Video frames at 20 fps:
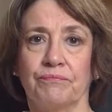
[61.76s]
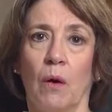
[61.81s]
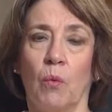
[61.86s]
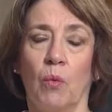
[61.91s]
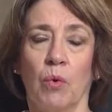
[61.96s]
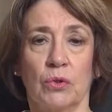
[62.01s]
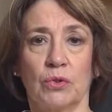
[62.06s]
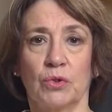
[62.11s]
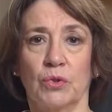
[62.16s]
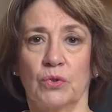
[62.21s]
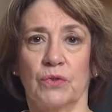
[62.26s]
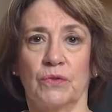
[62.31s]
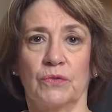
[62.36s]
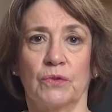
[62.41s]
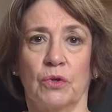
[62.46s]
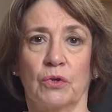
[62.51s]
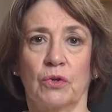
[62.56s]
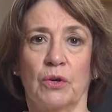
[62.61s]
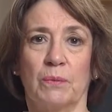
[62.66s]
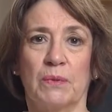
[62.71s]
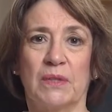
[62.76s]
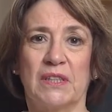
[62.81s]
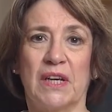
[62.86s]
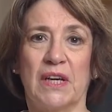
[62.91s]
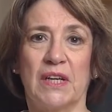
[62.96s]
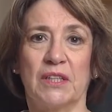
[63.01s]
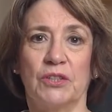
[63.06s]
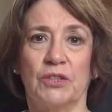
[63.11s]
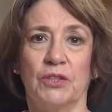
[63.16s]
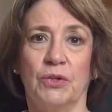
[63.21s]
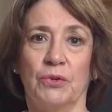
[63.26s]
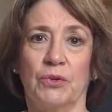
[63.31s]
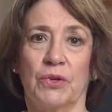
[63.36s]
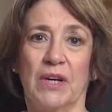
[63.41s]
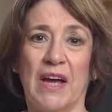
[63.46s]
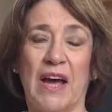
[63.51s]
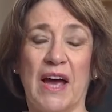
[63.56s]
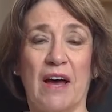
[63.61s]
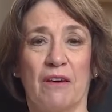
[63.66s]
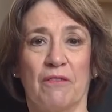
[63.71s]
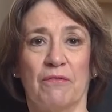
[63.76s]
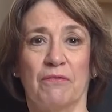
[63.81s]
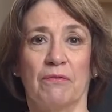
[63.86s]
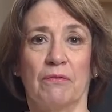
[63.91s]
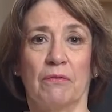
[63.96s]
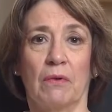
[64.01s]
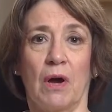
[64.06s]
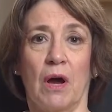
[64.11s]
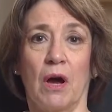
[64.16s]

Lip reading: what sort of documentation you're going to have.